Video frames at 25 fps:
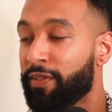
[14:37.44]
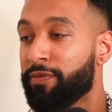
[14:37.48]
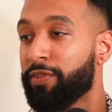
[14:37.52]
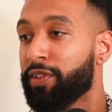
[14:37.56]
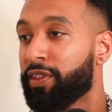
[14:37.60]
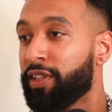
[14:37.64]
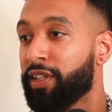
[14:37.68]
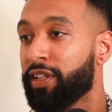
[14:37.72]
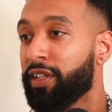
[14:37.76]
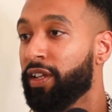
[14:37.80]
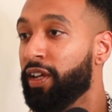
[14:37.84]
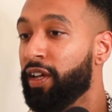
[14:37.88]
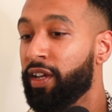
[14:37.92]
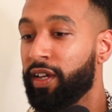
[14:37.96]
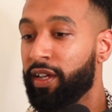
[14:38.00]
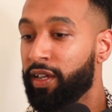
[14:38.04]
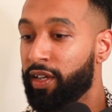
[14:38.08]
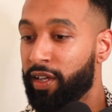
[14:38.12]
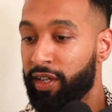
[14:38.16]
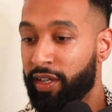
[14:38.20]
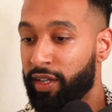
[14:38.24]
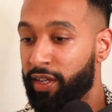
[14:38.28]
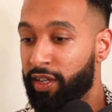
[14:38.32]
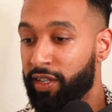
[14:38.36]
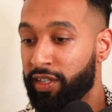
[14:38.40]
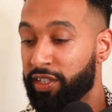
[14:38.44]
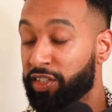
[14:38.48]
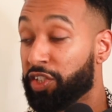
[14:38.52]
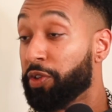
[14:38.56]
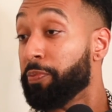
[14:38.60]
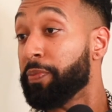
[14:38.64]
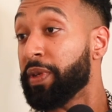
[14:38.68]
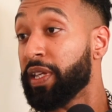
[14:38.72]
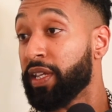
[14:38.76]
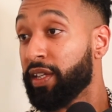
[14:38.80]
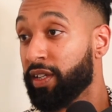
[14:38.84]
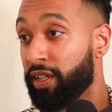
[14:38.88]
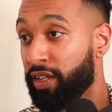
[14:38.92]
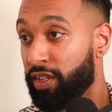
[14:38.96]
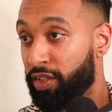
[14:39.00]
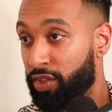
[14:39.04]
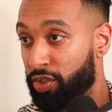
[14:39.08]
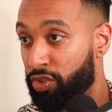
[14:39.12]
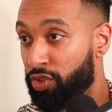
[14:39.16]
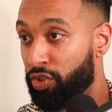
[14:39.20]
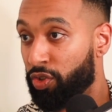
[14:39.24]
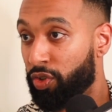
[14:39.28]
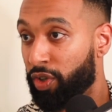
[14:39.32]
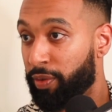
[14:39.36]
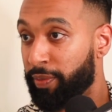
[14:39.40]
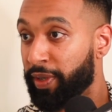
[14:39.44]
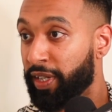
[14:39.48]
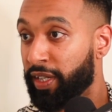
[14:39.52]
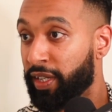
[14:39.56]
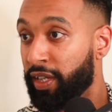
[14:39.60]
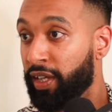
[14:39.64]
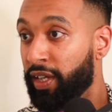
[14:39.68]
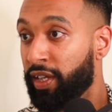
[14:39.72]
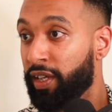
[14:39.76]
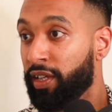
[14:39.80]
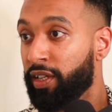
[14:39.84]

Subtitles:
everything to me. Do you know what I mean?